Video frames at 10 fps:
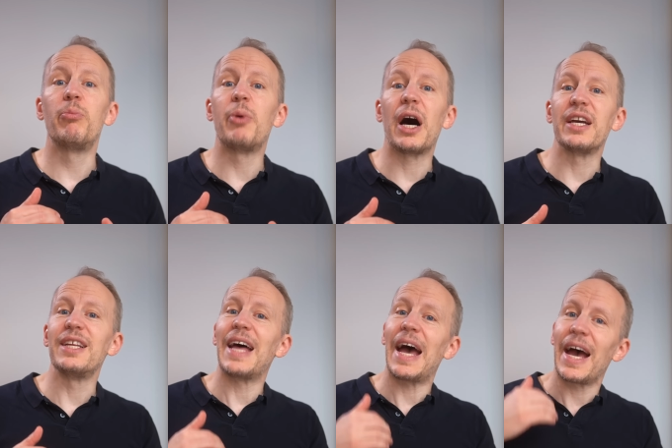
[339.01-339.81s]
buy
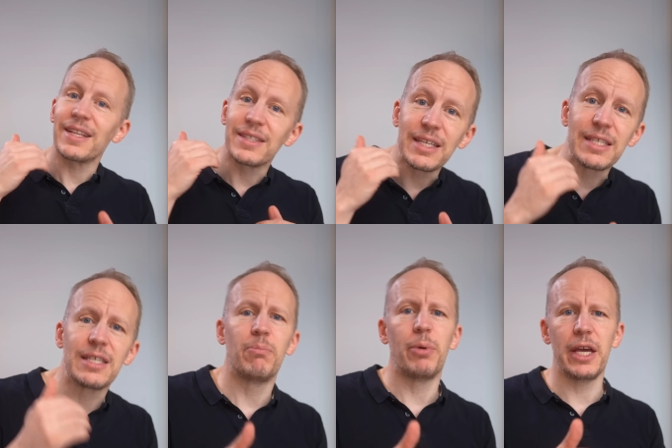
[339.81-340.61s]
in
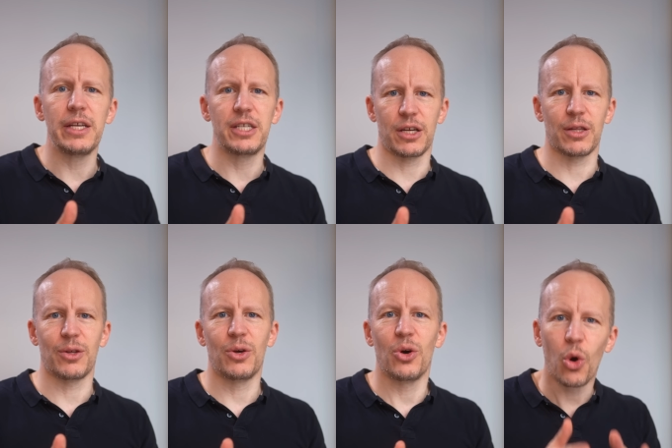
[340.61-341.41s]
anticipation
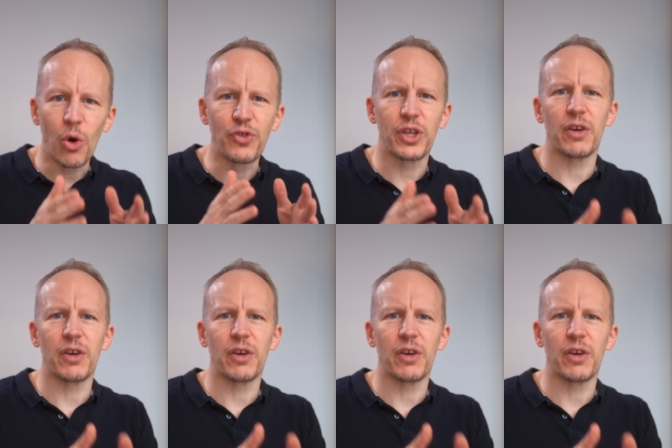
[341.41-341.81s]
of the